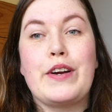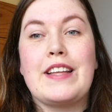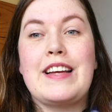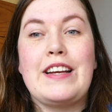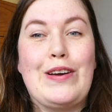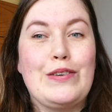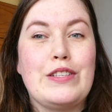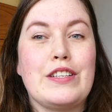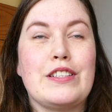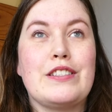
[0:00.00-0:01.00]
or that I
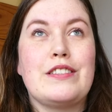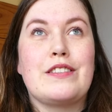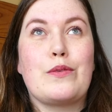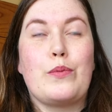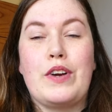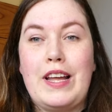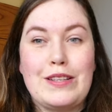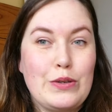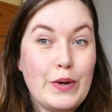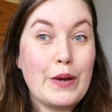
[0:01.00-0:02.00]
noticed were
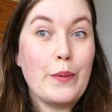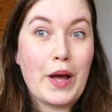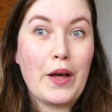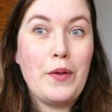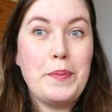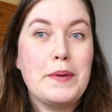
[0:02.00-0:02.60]
like doing well,